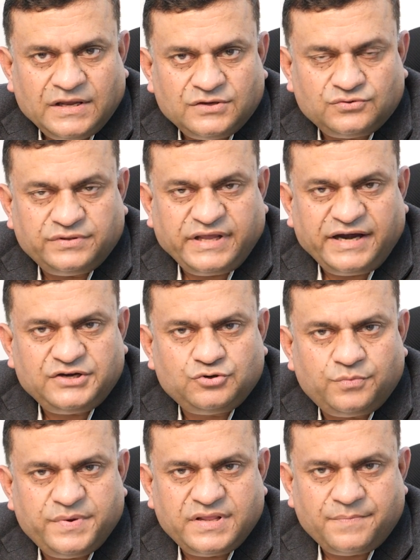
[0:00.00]
So that
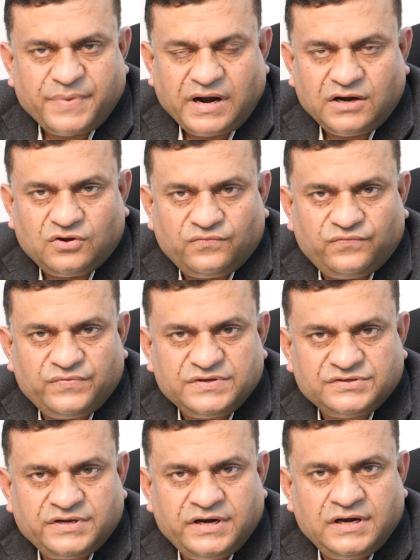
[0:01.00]
should be the part of
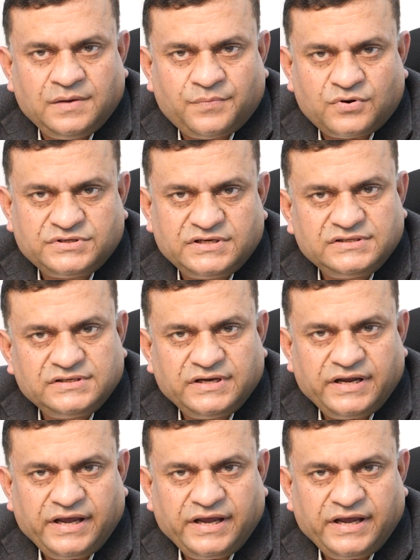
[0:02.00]
screening process,